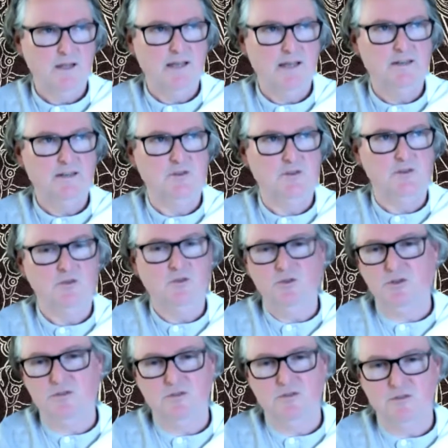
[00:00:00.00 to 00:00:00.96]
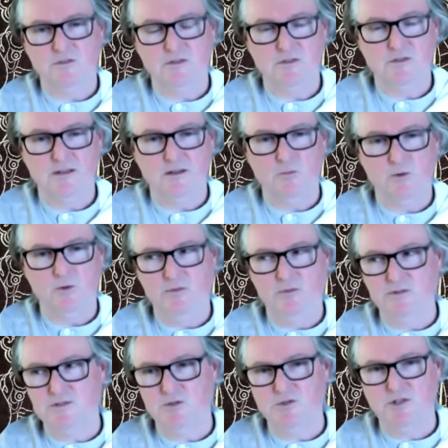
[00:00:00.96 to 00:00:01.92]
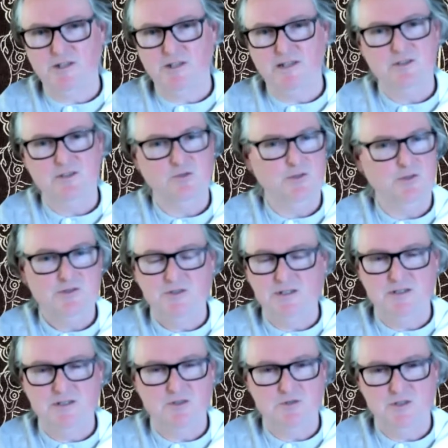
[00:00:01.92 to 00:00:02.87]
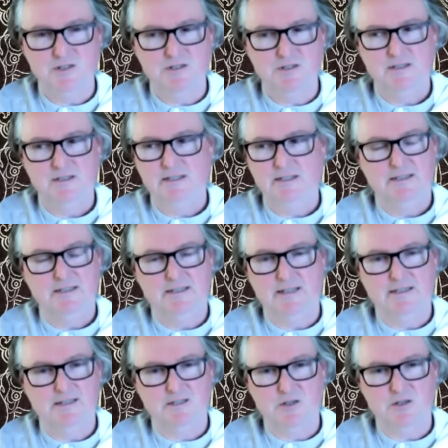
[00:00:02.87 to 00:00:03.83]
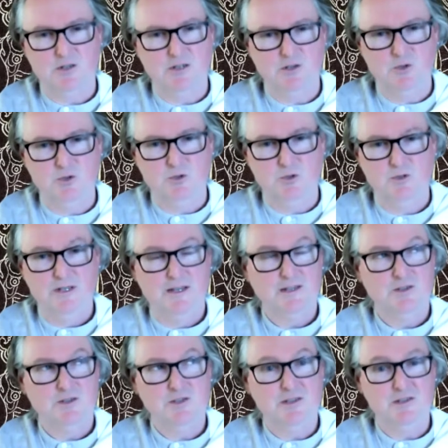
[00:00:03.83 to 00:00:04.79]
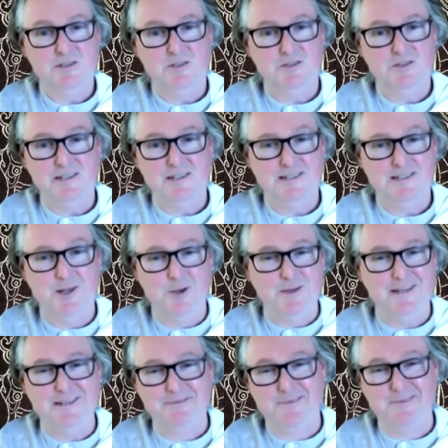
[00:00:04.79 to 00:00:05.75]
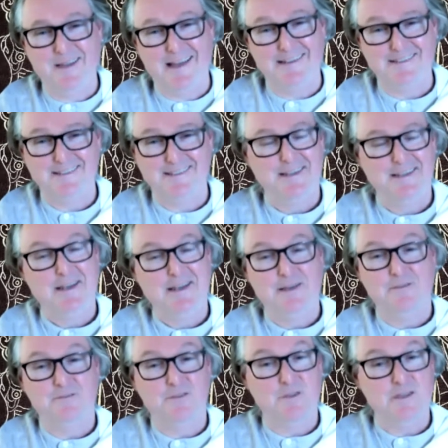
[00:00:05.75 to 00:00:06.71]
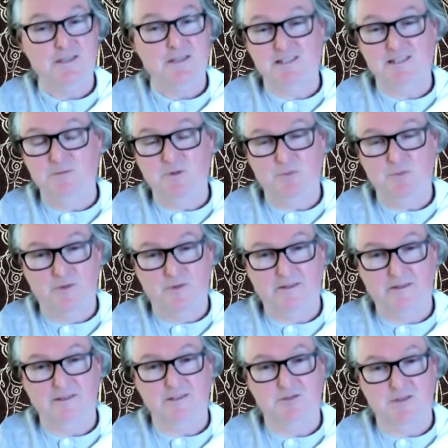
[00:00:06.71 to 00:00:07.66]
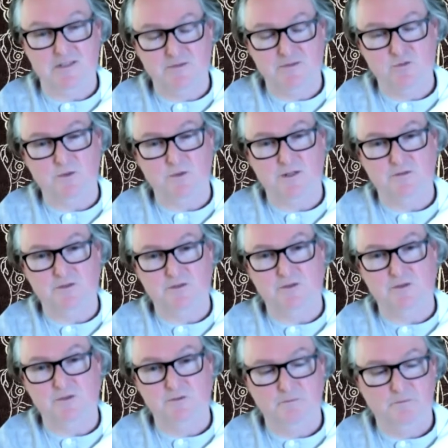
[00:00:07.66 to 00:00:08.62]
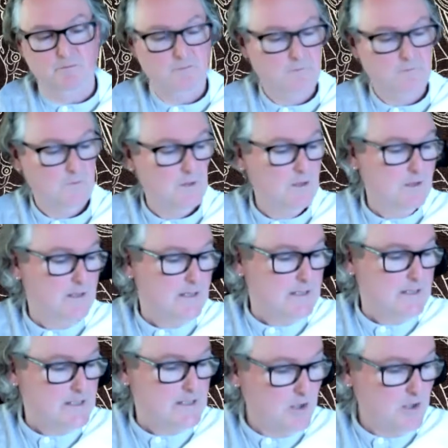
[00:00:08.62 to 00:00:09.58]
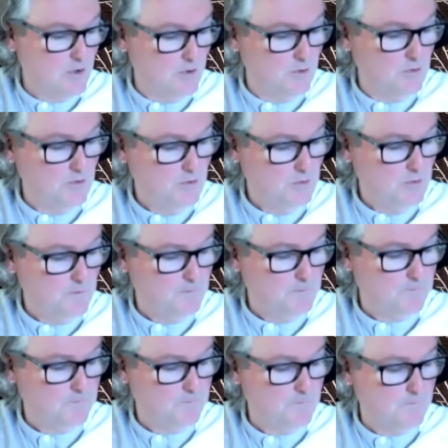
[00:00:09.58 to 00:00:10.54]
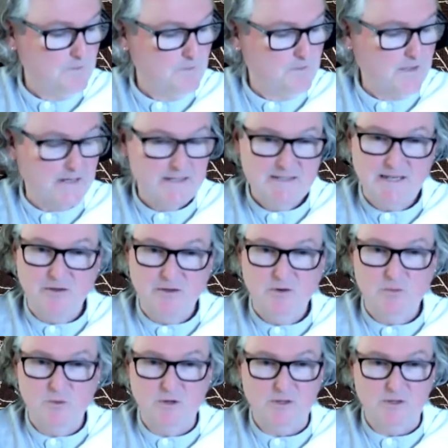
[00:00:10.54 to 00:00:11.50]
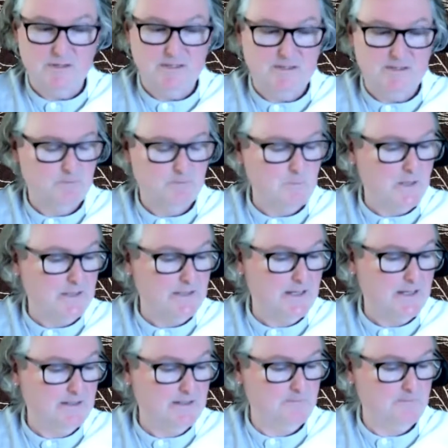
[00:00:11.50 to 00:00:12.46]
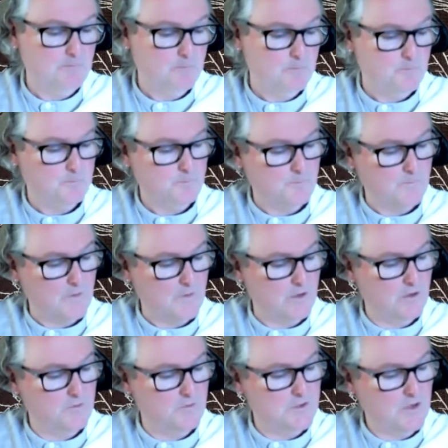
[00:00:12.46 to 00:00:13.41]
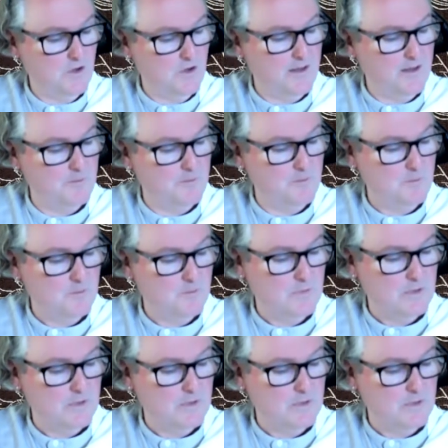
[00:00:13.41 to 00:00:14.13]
and if you're not aware of what Dzogchen is or not interested in Dzogchen, that's totally cool, because you actually don't need to know any of that for this to be profoundly transformative, you know? So that is how it works. And then over time,